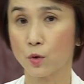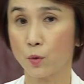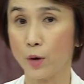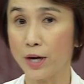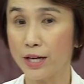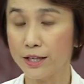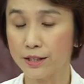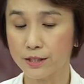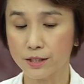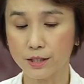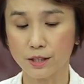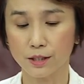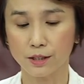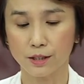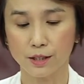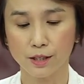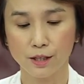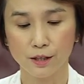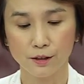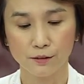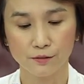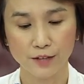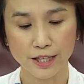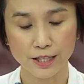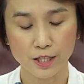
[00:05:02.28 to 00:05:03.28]
greater
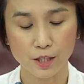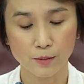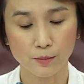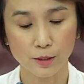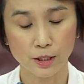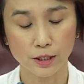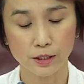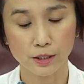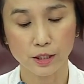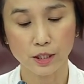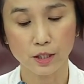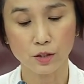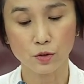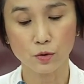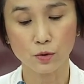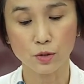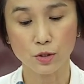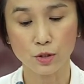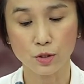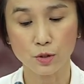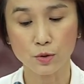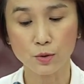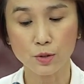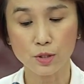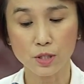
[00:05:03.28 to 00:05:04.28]
flexibility to
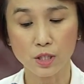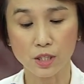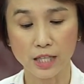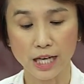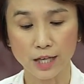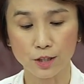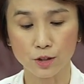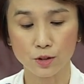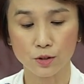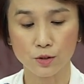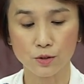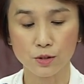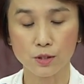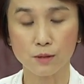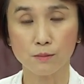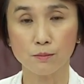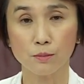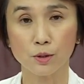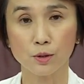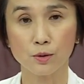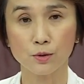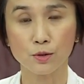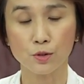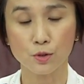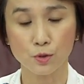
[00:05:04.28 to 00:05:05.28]
use the national
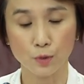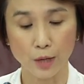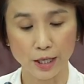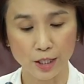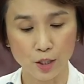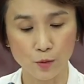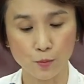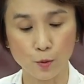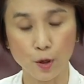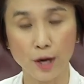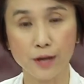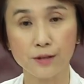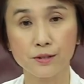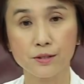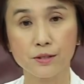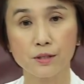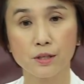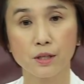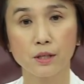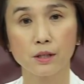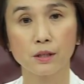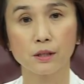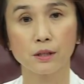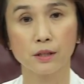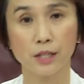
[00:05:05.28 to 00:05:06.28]
symbols to express
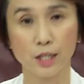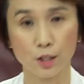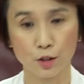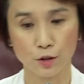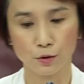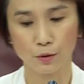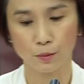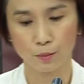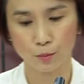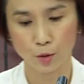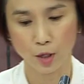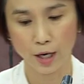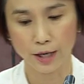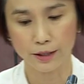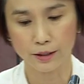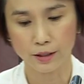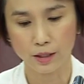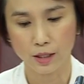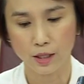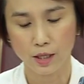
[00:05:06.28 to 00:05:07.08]
the national pride.